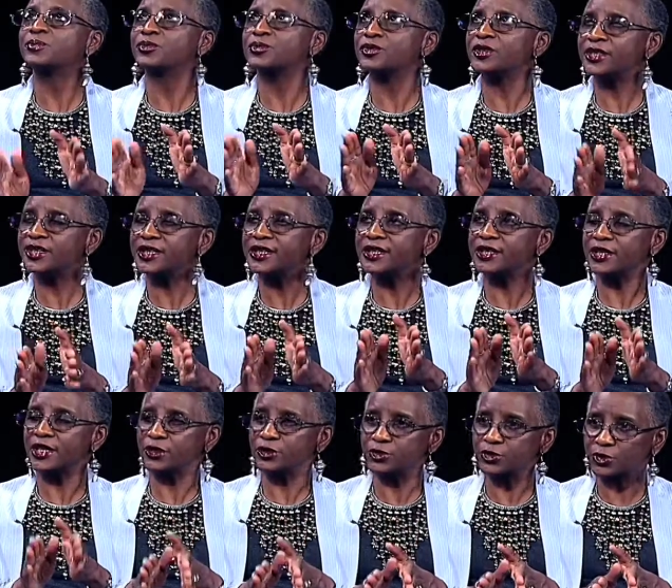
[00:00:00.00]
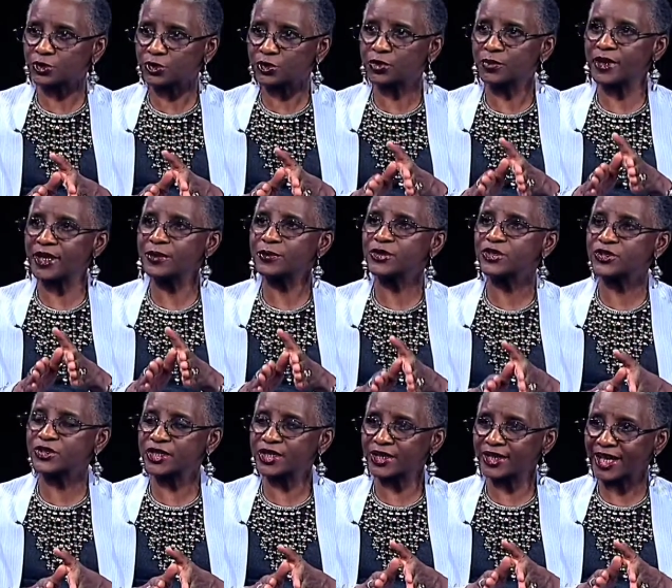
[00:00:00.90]
printed an editorial by
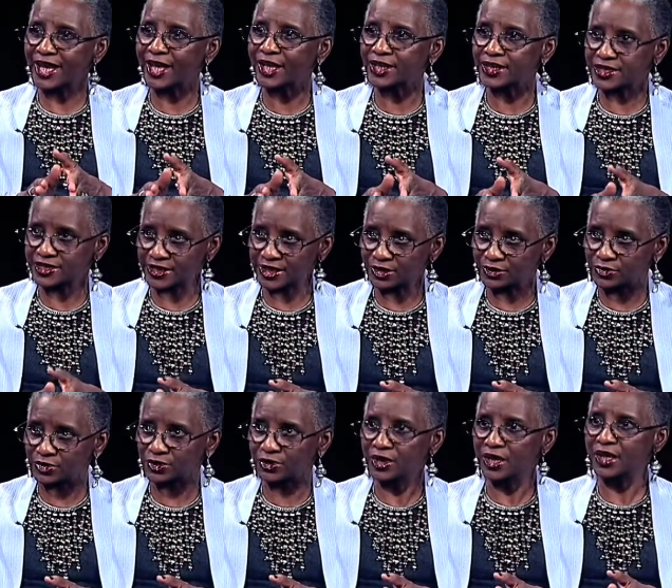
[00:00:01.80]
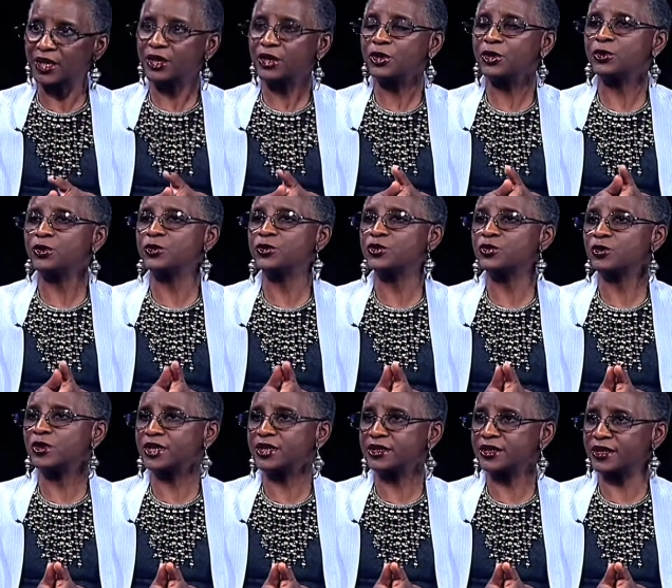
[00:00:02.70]
Michelle Alexander, who's
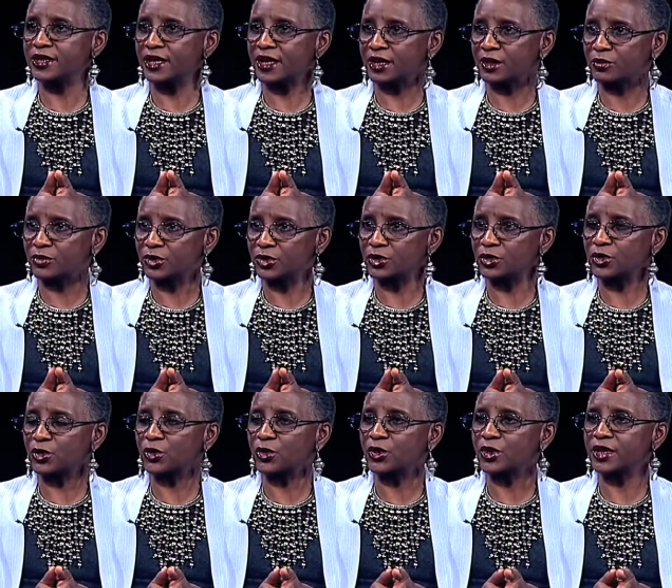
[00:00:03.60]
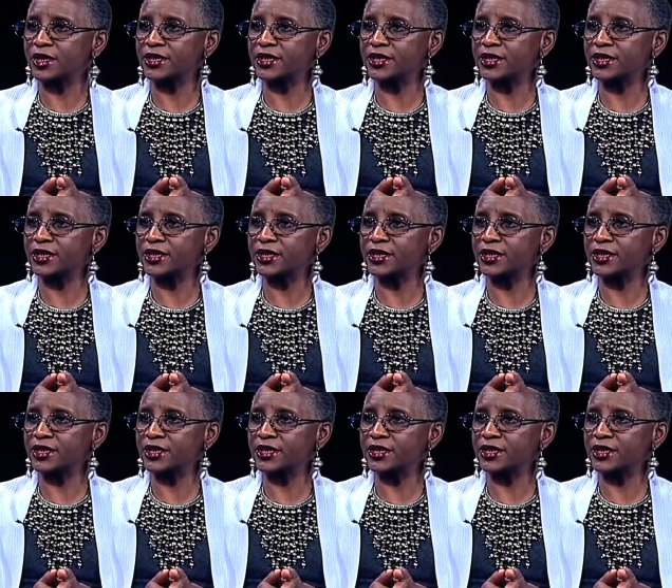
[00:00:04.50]
written a book on